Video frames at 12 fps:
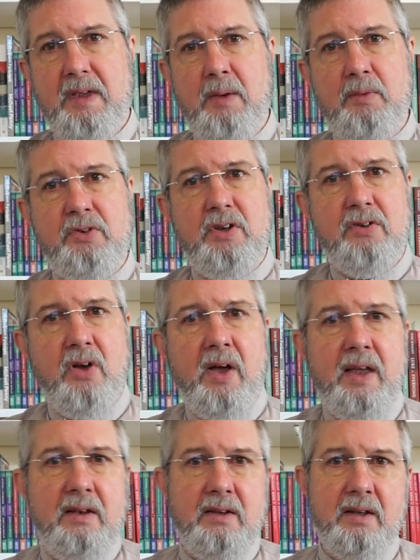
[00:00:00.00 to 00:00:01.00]
It was
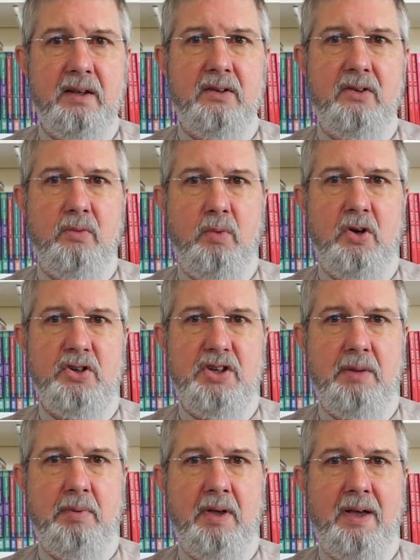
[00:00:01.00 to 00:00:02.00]
designed to
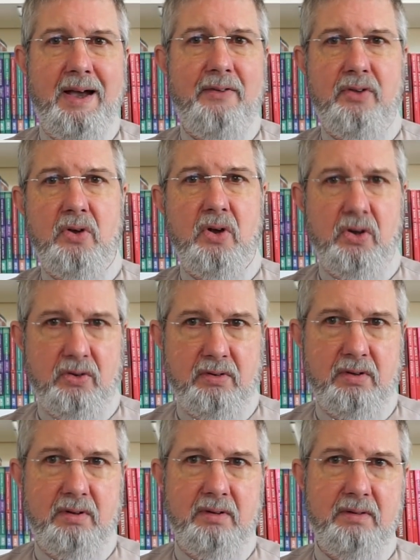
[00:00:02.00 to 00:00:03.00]
worship other
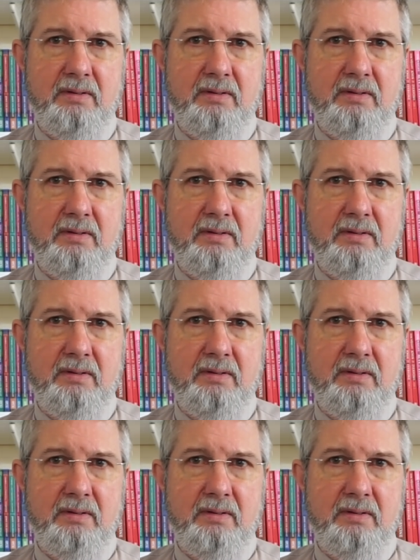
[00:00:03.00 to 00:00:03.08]
gods.